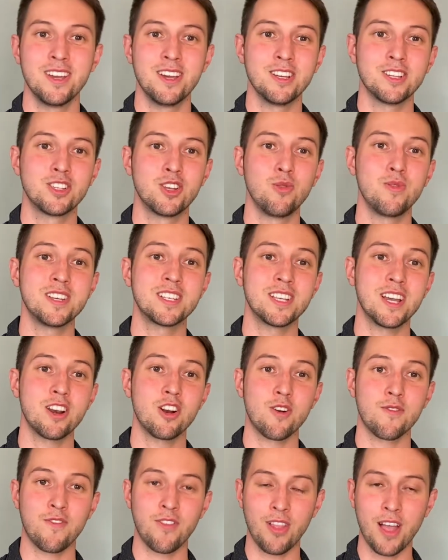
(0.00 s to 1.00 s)
So we sent
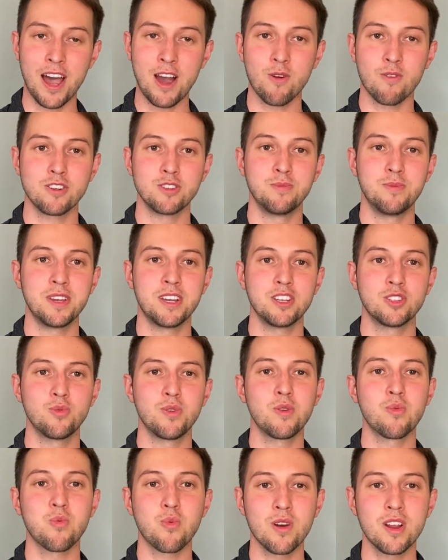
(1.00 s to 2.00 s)
her flowers because
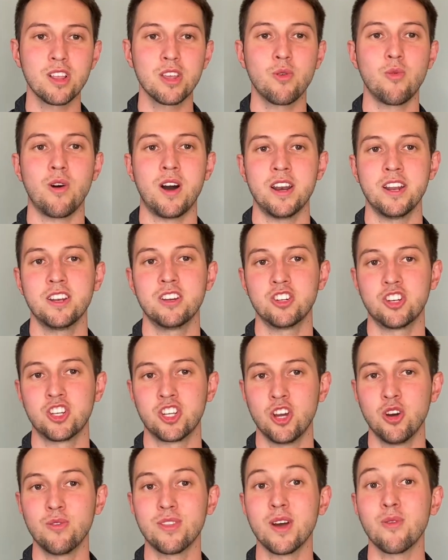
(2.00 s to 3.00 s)
we really wanted to
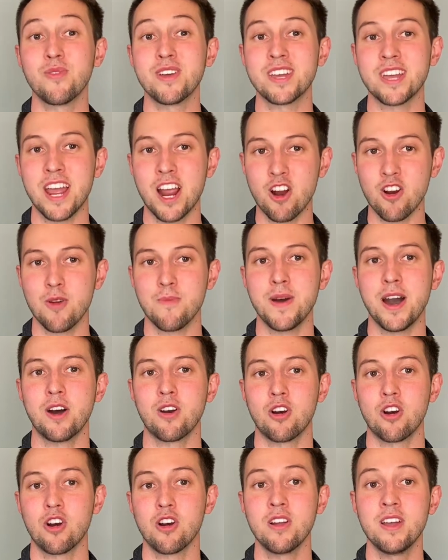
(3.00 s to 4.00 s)
show that we cared
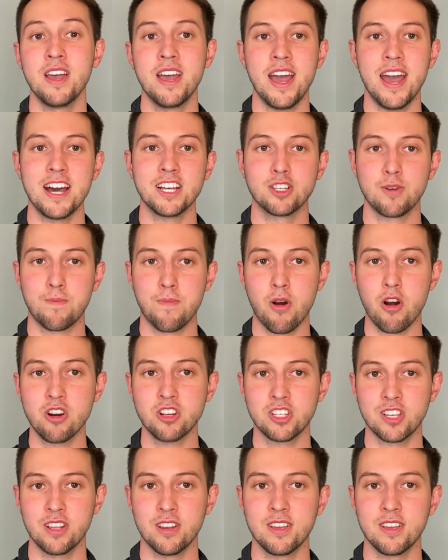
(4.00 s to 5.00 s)
about her as a person.